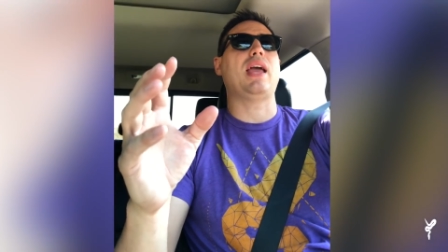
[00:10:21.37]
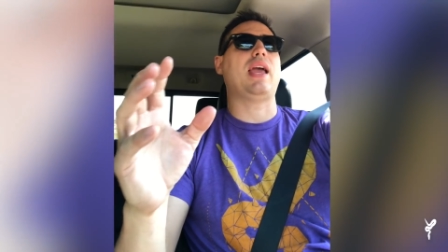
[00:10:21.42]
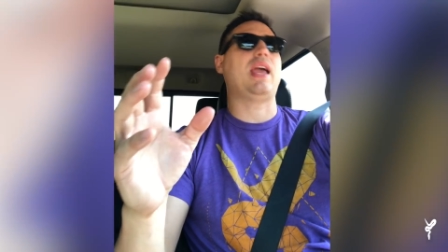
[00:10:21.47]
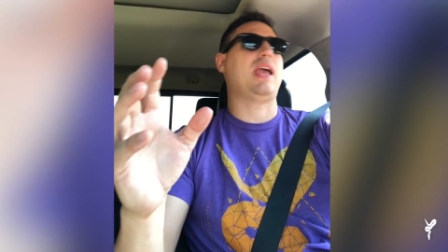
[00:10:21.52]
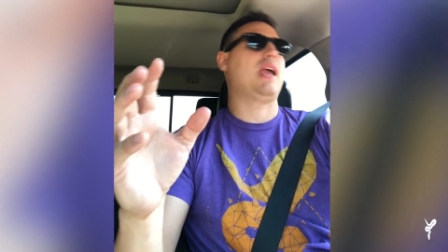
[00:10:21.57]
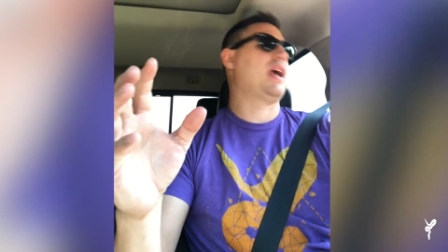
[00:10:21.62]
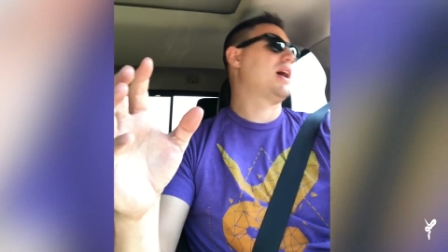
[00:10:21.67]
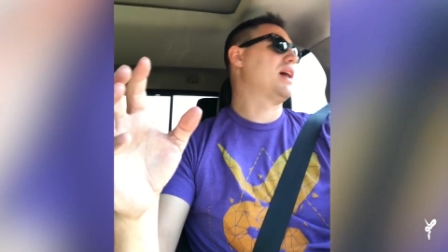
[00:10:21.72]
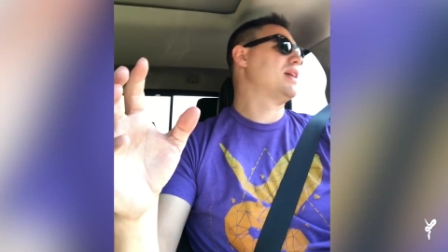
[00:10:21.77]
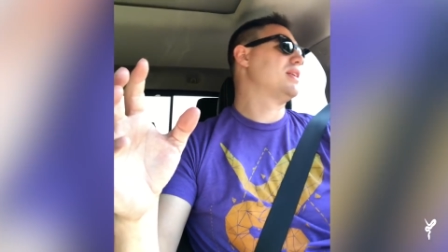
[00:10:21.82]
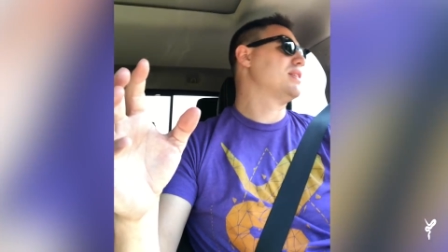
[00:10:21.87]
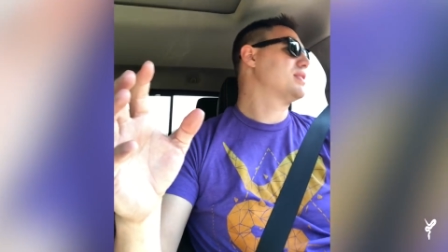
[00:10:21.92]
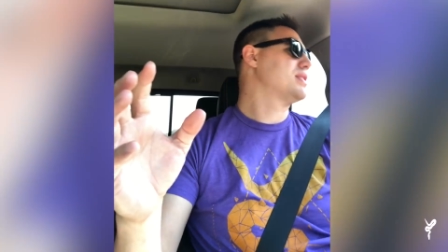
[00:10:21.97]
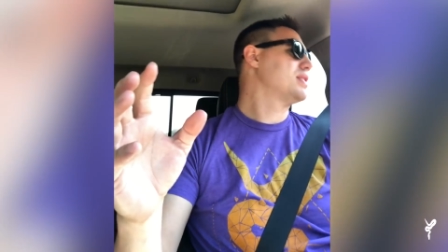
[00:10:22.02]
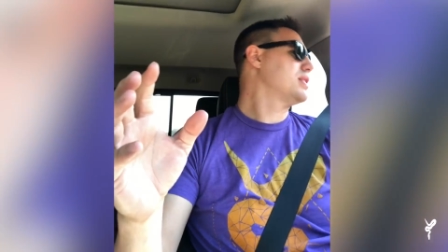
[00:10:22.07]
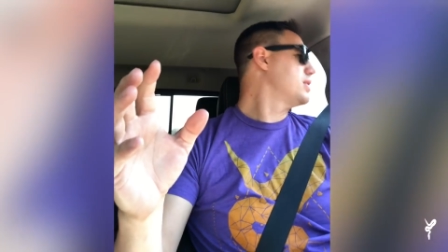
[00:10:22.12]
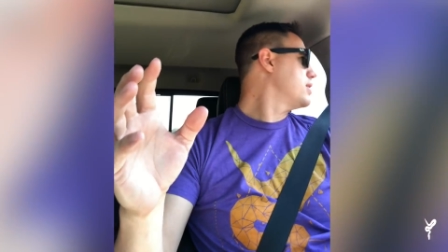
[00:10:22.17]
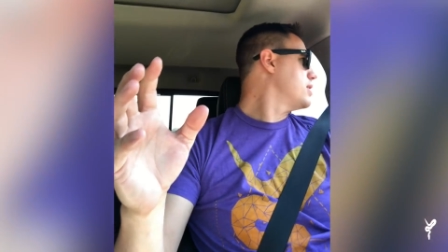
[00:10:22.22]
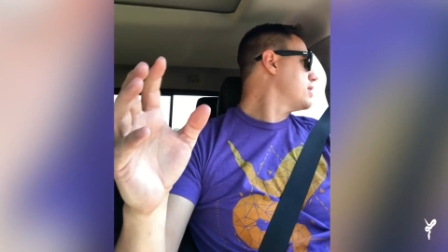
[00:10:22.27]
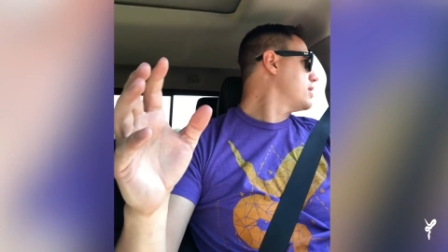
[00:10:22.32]

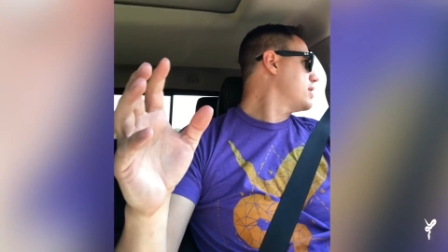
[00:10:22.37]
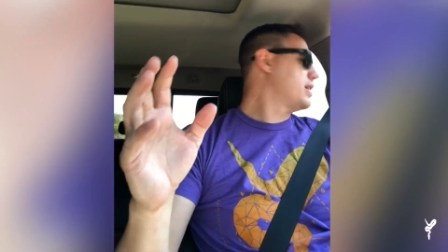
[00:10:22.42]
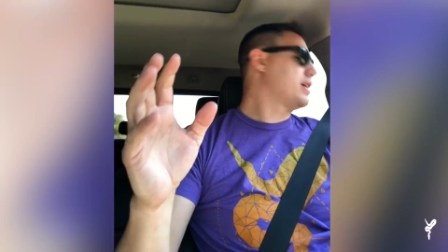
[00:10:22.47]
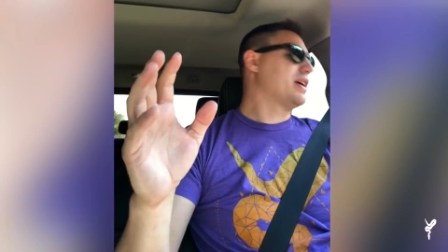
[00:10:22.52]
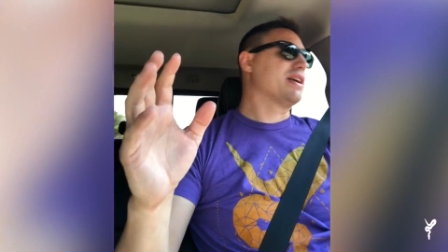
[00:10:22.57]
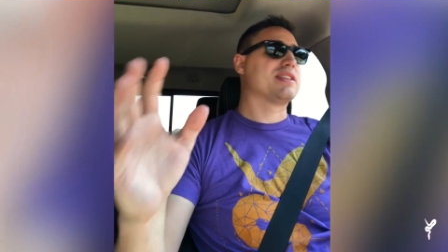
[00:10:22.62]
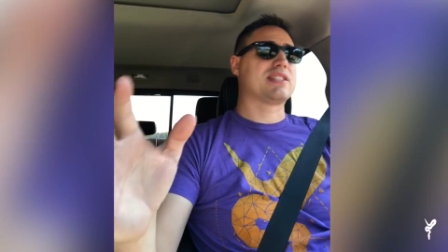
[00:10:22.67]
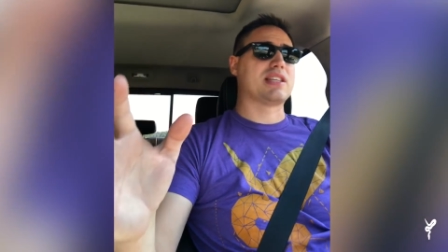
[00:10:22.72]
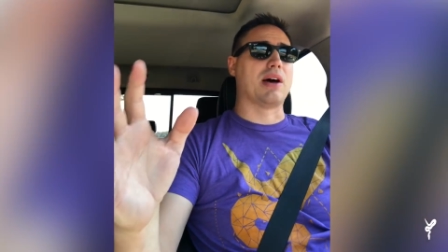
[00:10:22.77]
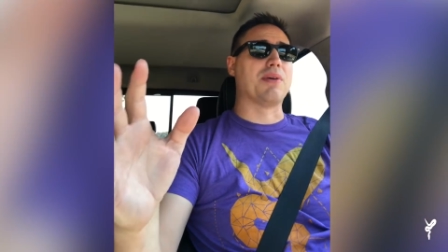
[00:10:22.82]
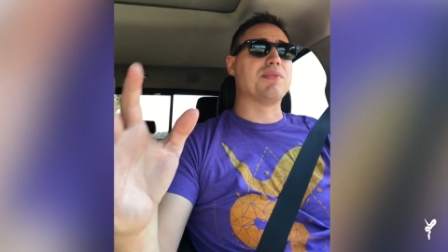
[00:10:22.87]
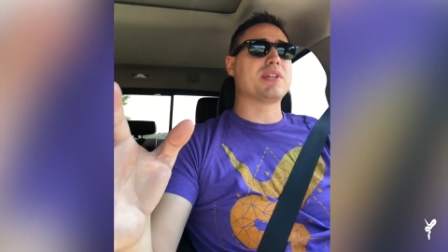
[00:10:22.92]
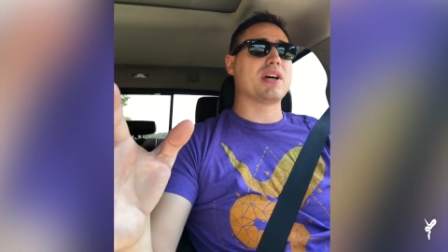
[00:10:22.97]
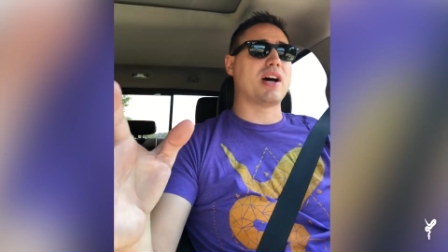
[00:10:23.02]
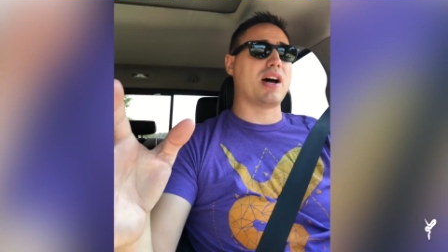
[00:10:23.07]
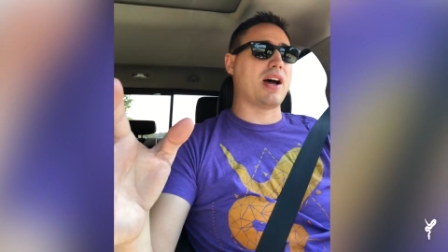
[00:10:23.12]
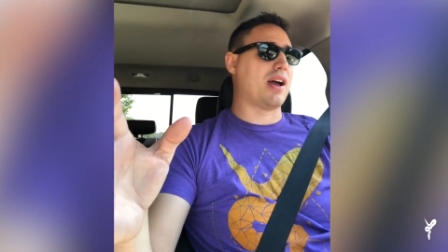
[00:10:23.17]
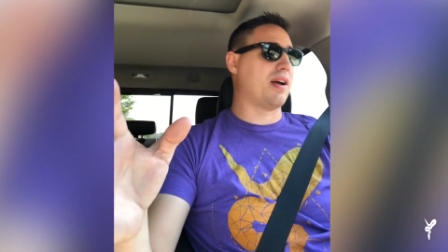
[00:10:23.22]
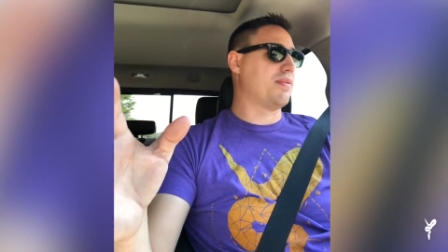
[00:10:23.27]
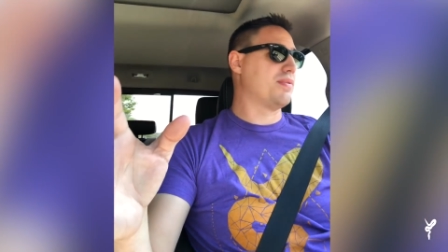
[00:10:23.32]
And
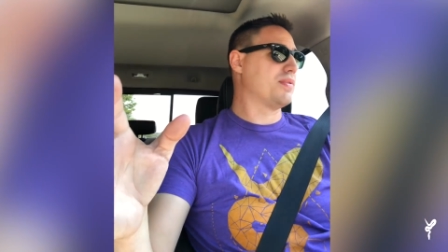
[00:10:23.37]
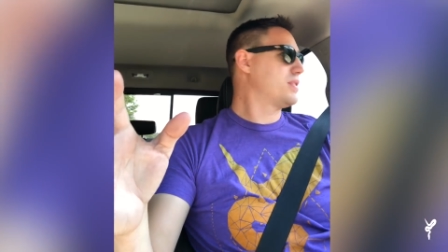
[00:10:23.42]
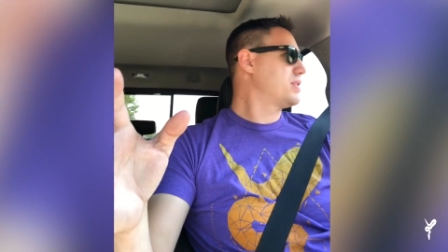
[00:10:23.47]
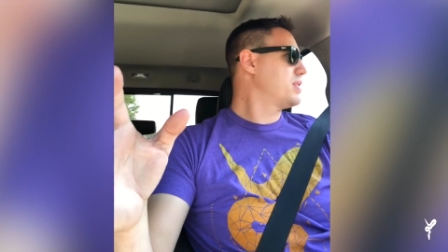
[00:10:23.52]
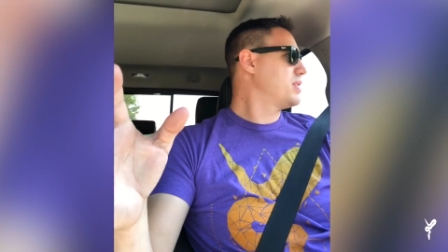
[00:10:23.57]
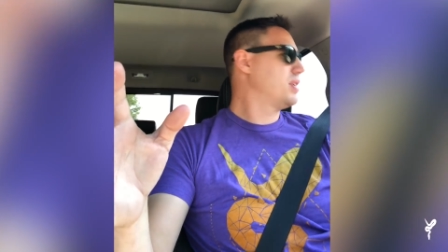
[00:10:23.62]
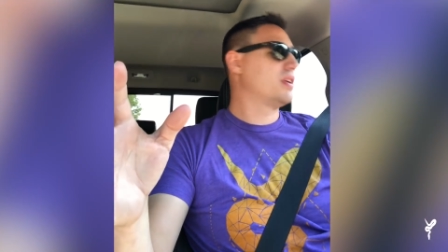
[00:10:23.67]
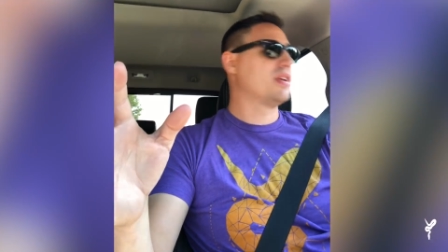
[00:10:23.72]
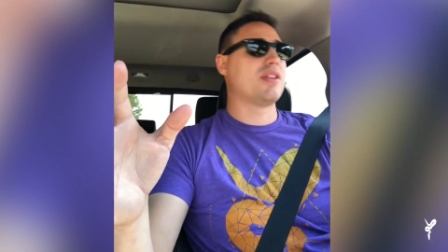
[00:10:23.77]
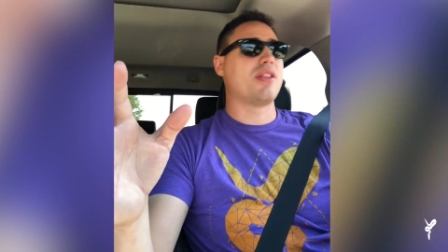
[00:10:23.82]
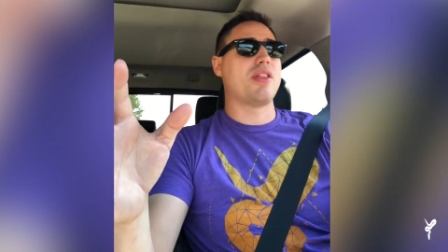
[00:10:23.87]
sometimes